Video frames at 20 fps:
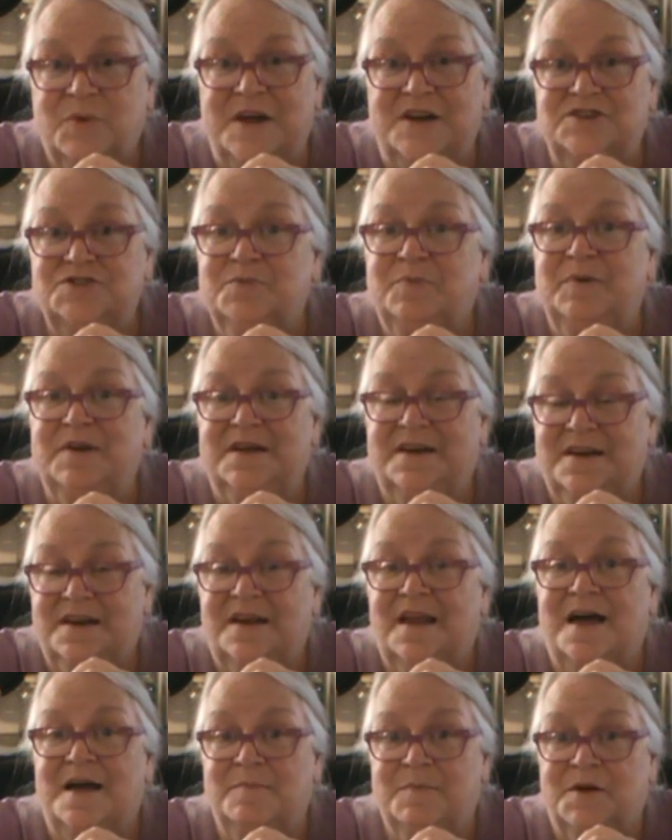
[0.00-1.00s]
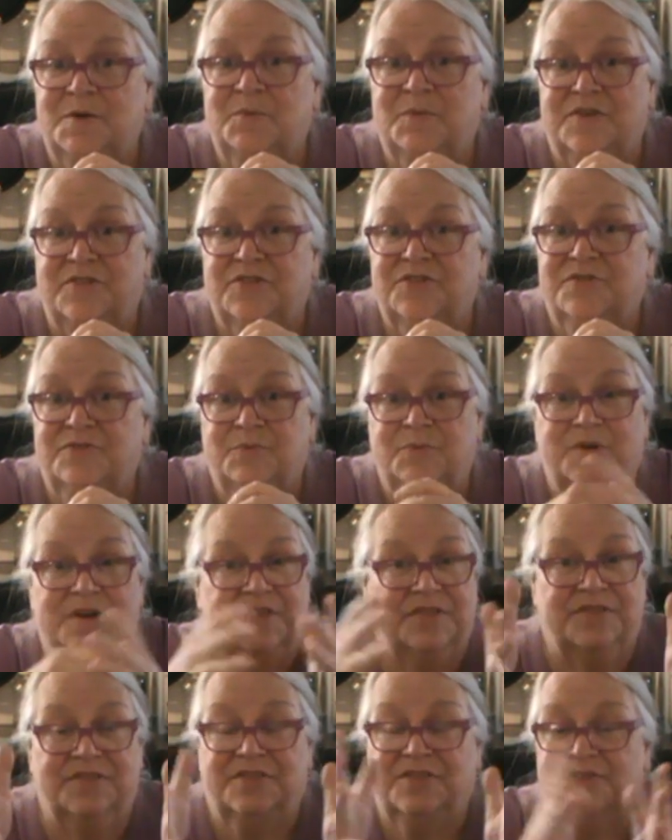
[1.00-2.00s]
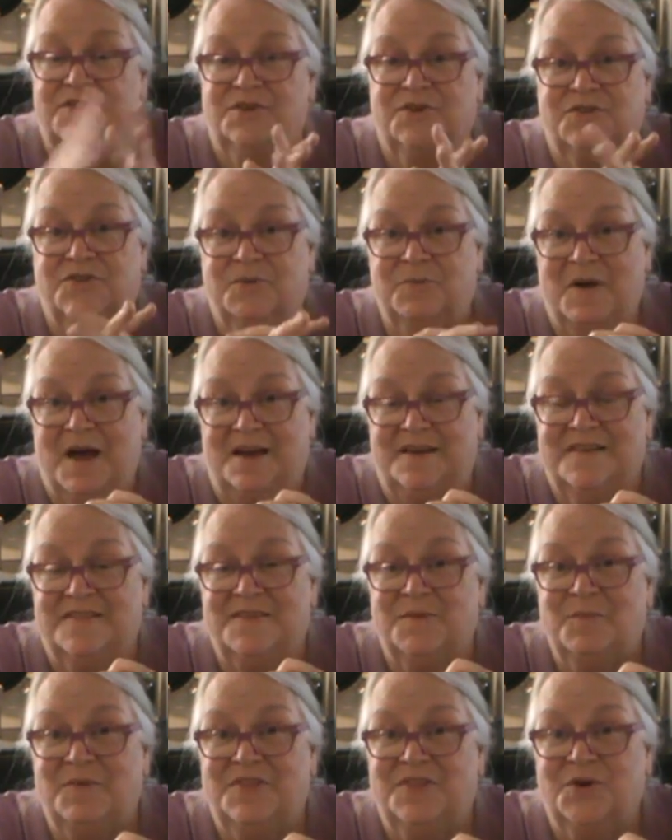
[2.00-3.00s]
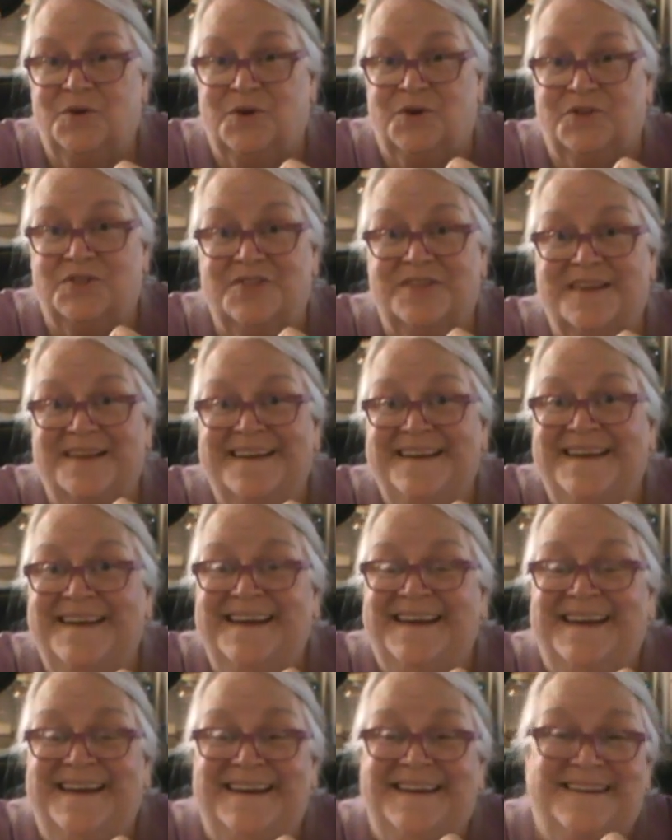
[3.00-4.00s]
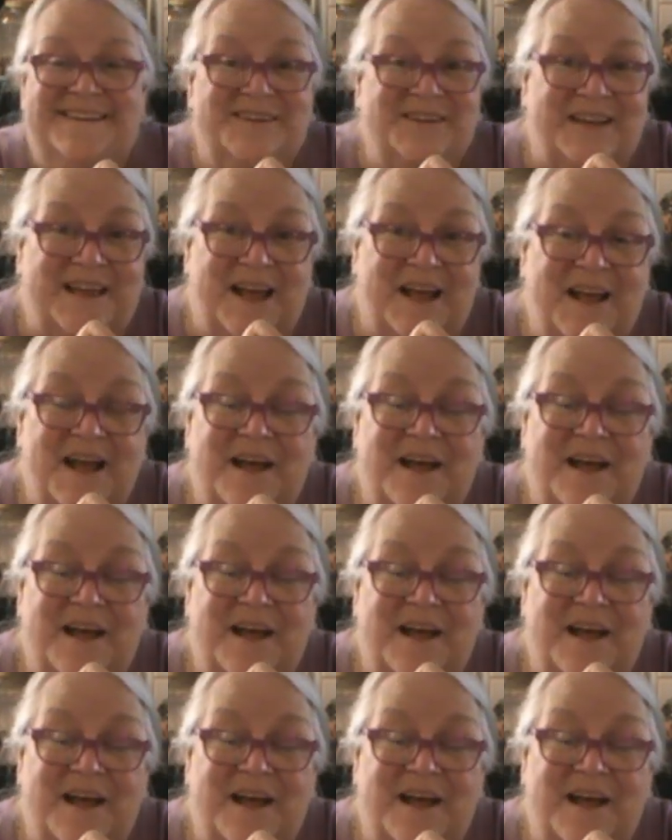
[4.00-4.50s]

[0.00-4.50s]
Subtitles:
way to be in alignment with your surroundings and with the earth. Okay,